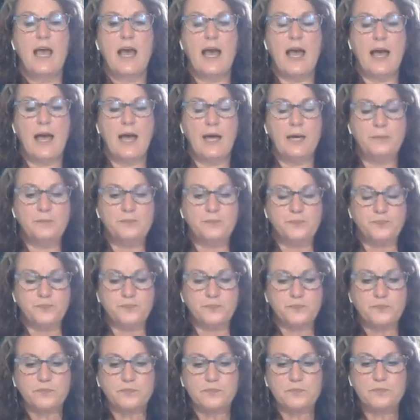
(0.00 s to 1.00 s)
Um,
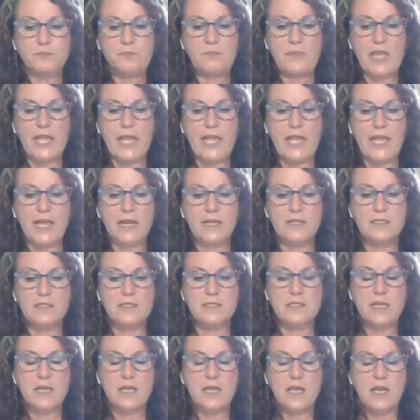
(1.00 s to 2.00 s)

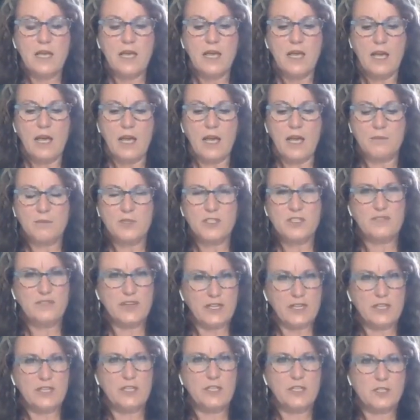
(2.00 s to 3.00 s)
and just
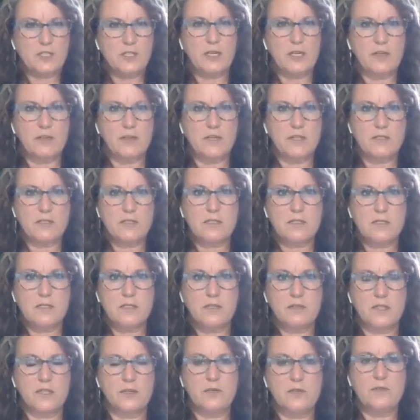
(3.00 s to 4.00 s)
finding a chair that
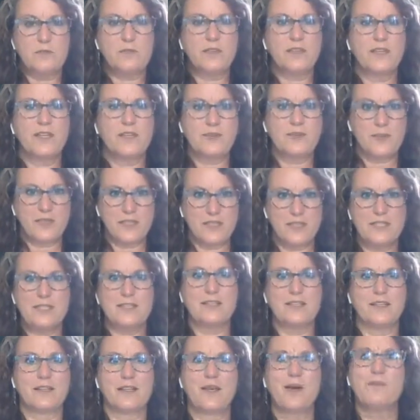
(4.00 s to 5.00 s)
you feel like you can
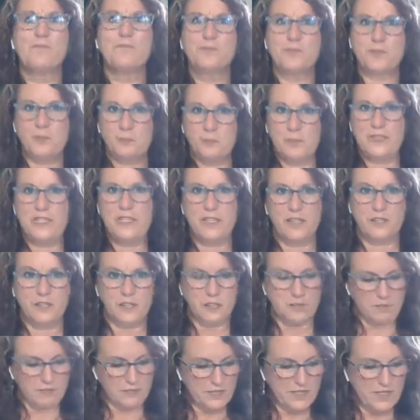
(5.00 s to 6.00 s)
sit comfortably in.
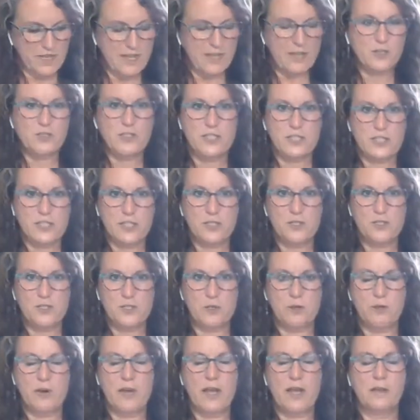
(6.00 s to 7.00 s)
Your feet actually touch
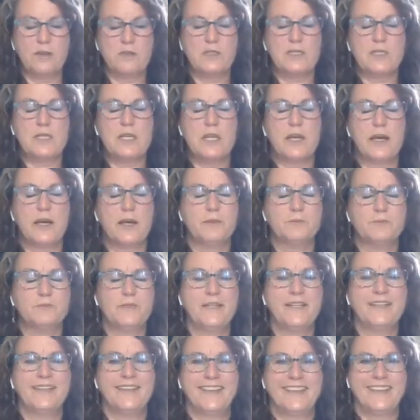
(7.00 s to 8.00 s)
the ground.
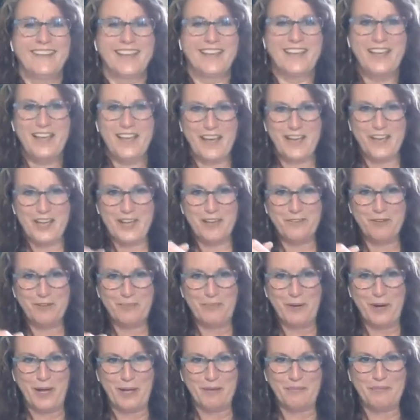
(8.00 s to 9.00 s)
I have a
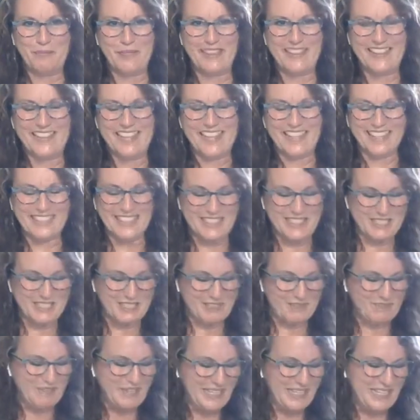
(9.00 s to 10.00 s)
problem with that in
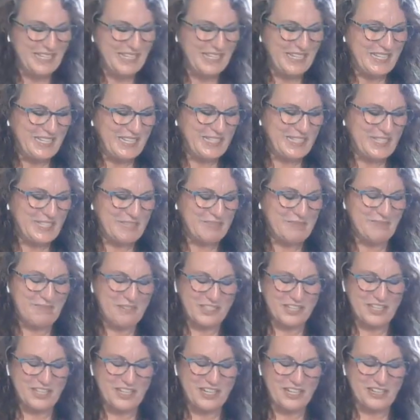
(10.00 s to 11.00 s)
some
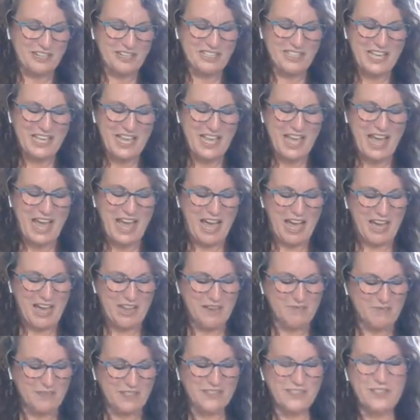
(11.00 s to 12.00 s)
chairs,
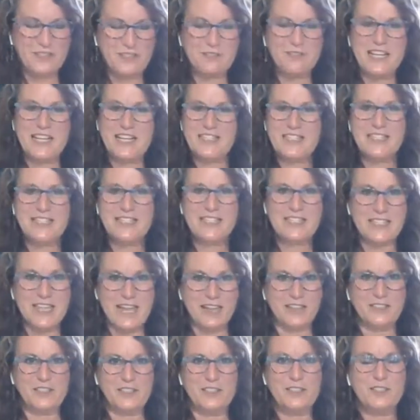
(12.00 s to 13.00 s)
but so nice and
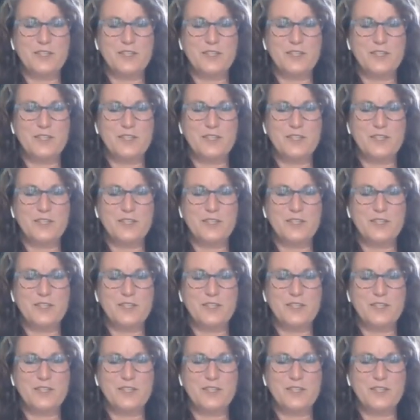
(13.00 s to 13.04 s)
solid.